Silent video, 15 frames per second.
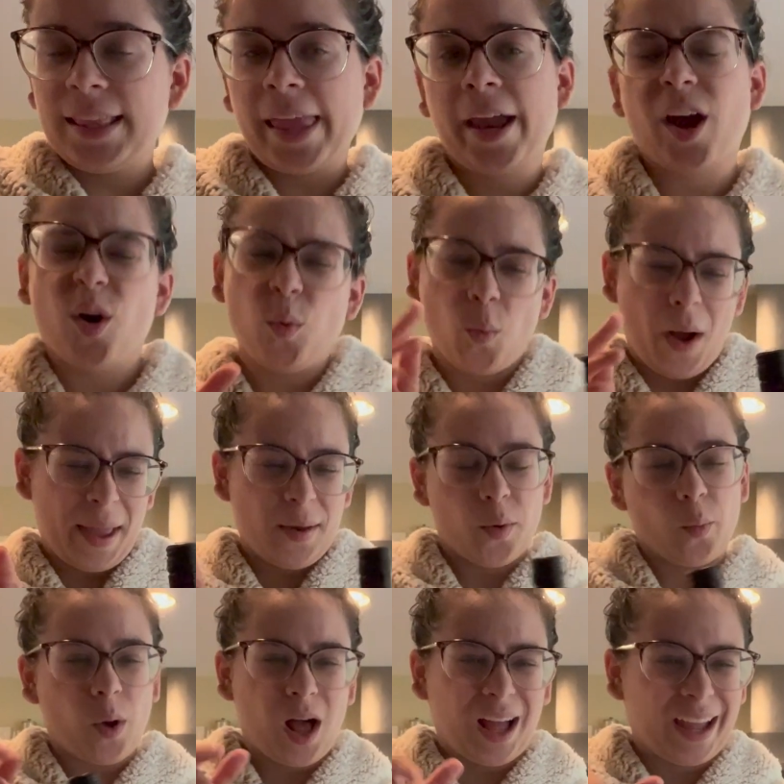like a white
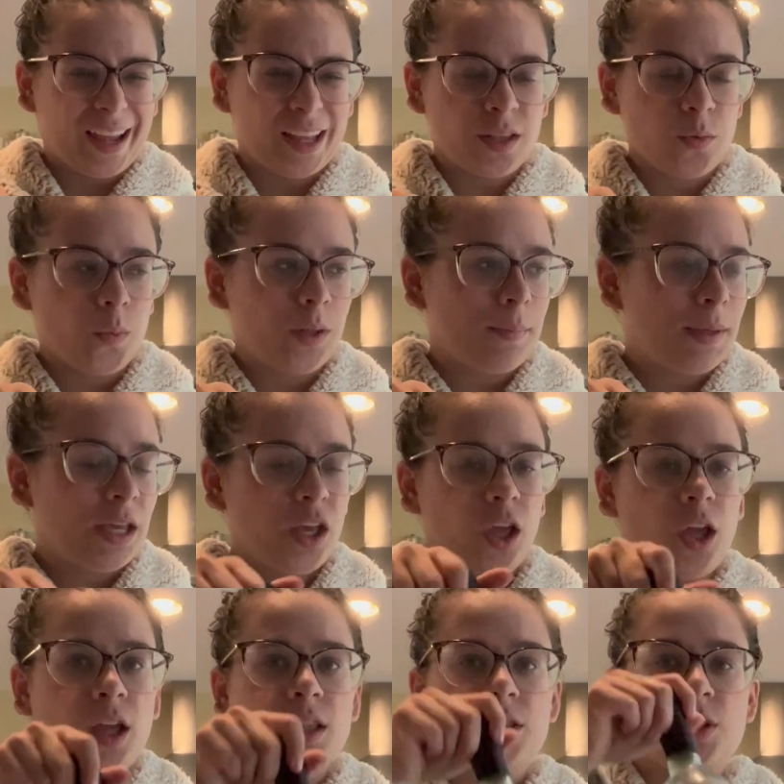wine would be
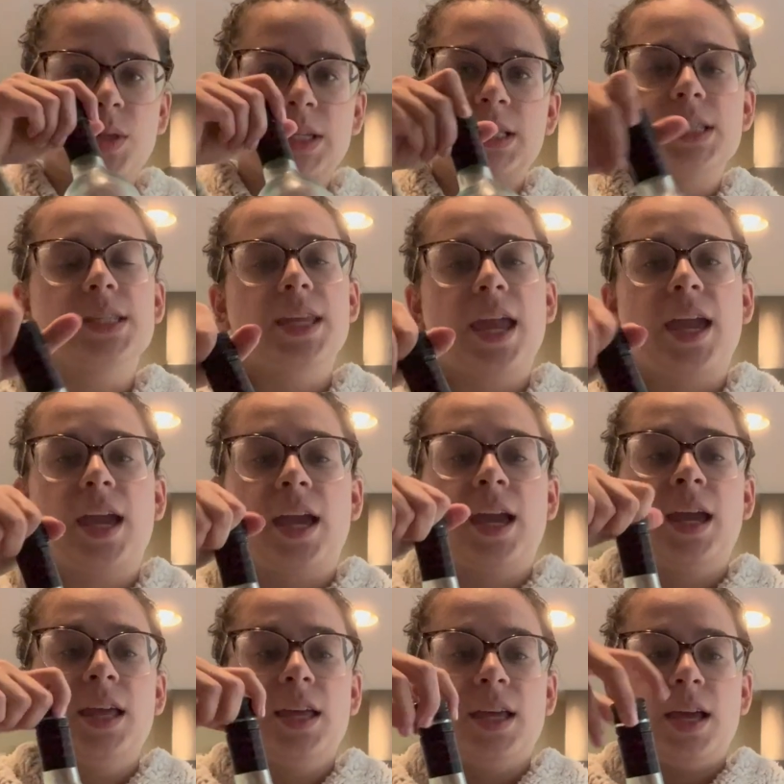good. So this is a
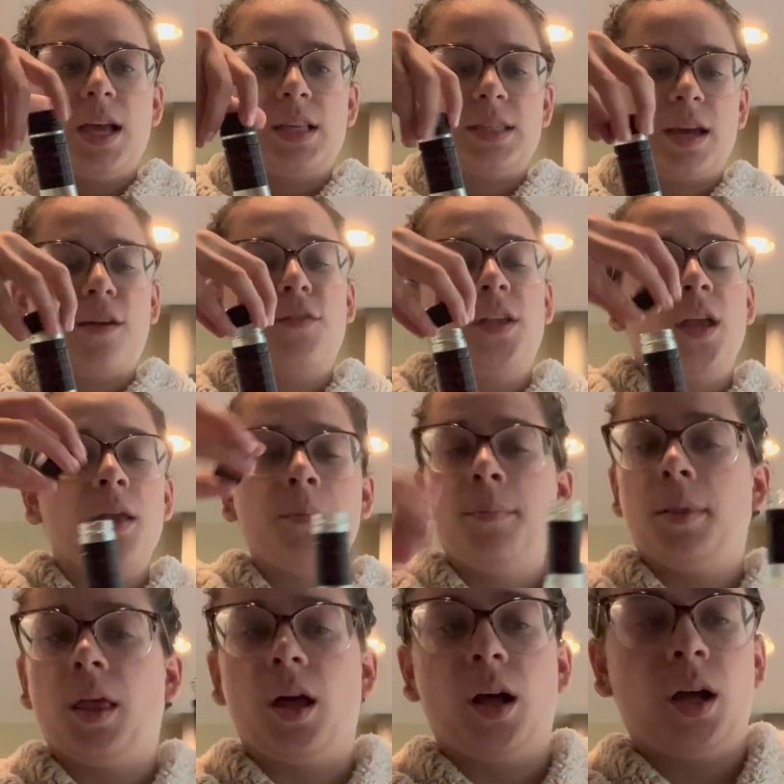Sauvignon
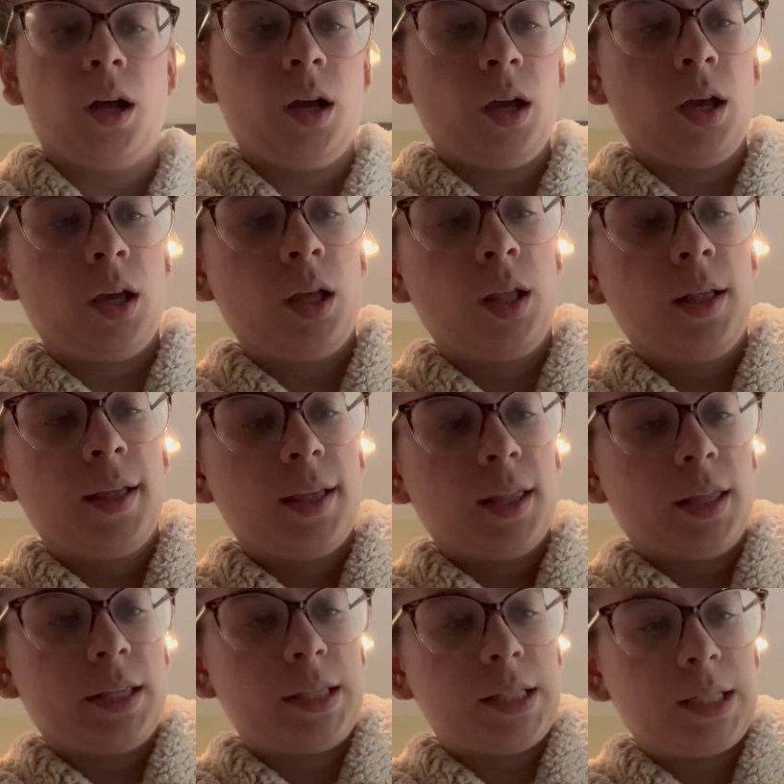Blanc.
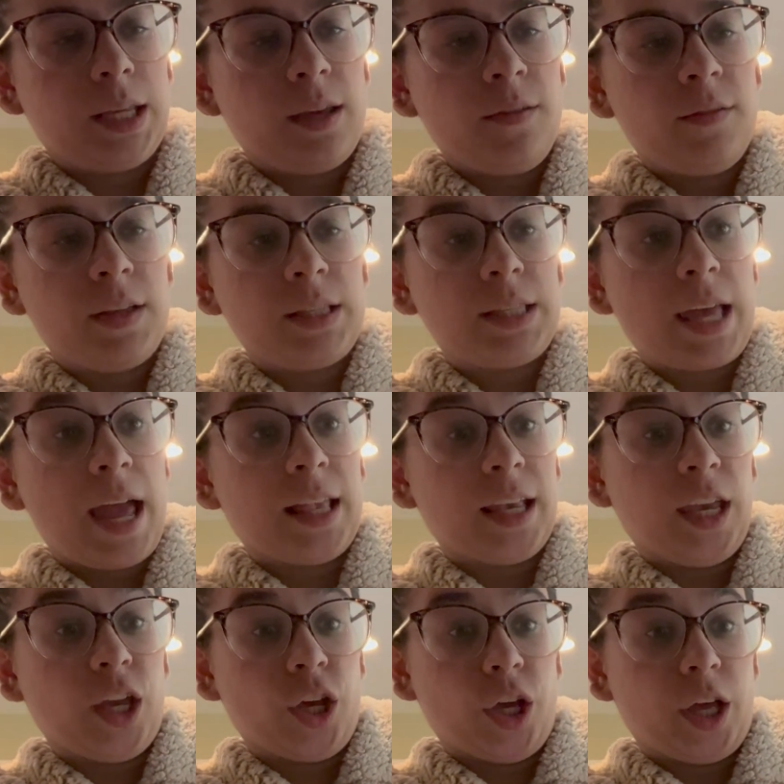Let's see if it's
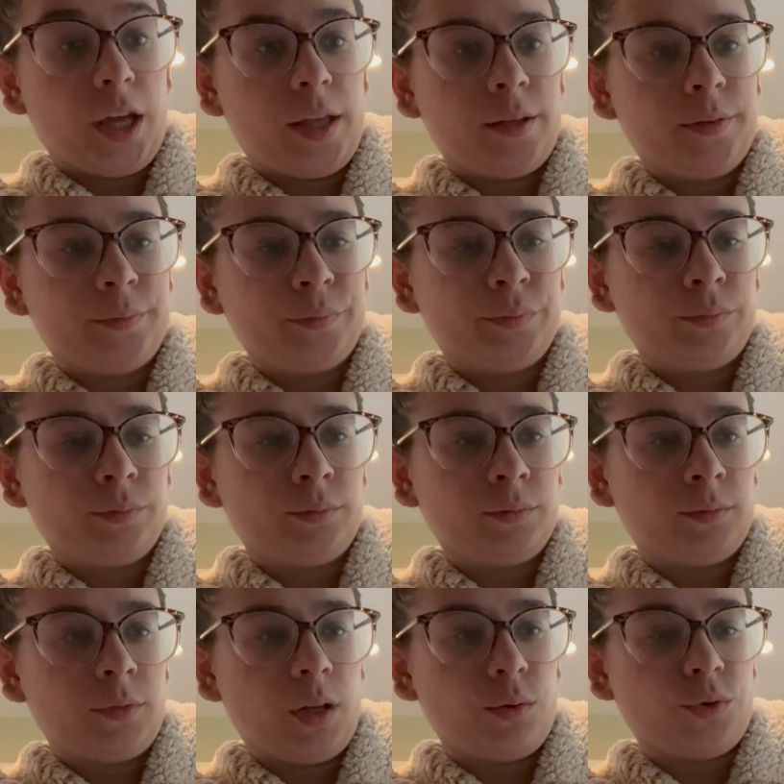any good.
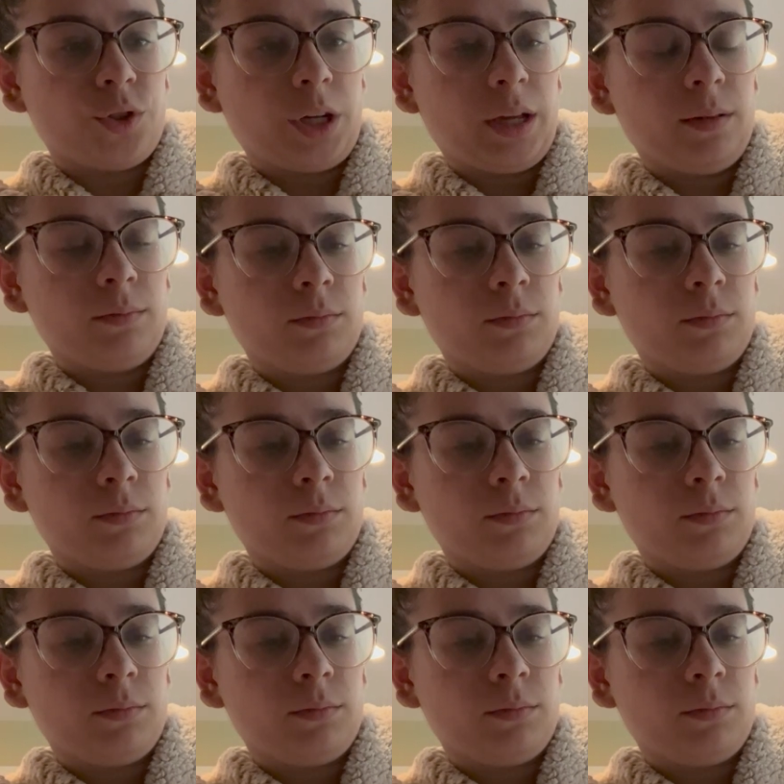Oh shit.